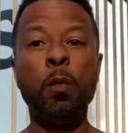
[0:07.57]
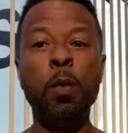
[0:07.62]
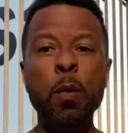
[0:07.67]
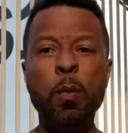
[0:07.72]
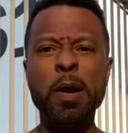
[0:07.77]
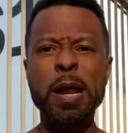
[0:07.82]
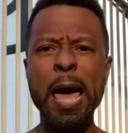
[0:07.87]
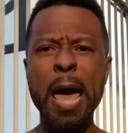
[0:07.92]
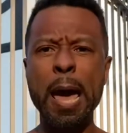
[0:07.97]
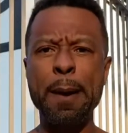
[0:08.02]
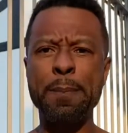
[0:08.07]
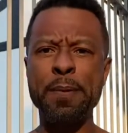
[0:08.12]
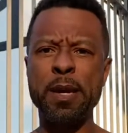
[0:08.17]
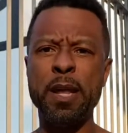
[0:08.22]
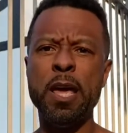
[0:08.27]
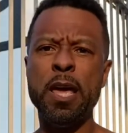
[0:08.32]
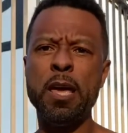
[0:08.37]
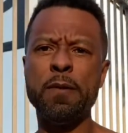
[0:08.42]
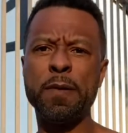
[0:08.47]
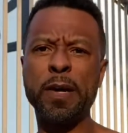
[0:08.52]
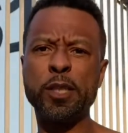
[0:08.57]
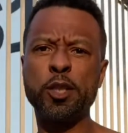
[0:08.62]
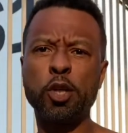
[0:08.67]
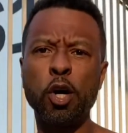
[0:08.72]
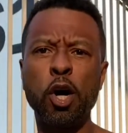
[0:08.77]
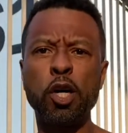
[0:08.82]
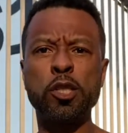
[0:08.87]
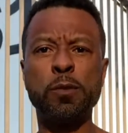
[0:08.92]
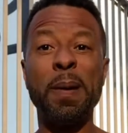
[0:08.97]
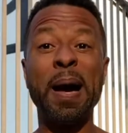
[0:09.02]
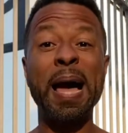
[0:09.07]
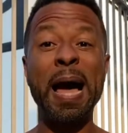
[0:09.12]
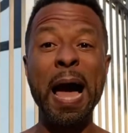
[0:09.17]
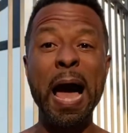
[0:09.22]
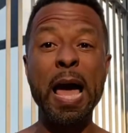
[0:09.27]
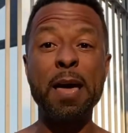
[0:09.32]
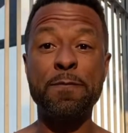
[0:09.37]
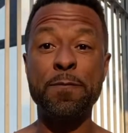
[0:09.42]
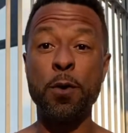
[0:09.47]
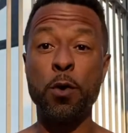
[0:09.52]
what would happen if I charged my
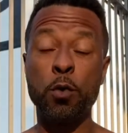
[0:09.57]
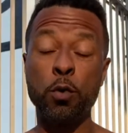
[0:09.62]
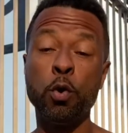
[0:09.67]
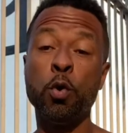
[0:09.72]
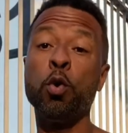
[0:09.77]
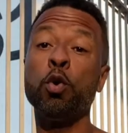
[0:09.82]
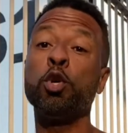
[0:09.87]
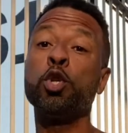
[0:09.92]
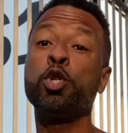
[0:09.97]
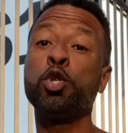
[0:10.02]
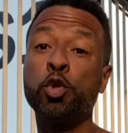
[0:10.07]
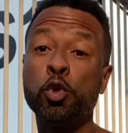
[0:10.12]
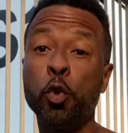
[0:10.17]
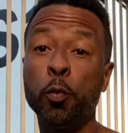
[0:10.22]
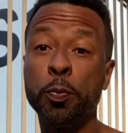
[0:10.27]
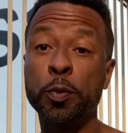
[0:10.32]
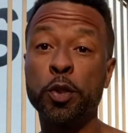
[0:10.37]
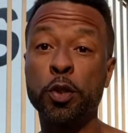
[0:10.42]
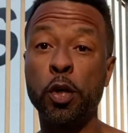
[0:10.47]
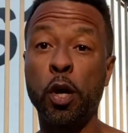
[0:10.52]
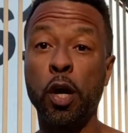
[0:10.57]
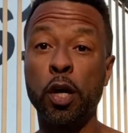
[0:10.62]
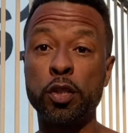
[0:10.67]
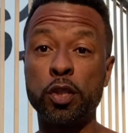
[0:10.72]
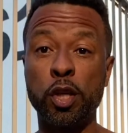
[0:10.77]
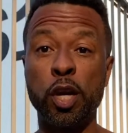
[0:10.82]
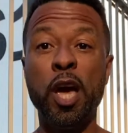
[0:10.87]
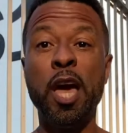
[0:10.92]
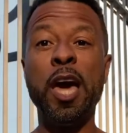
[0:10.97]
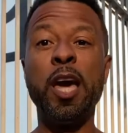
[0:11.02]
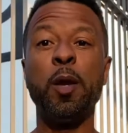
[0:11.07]
iPhone on a supercharger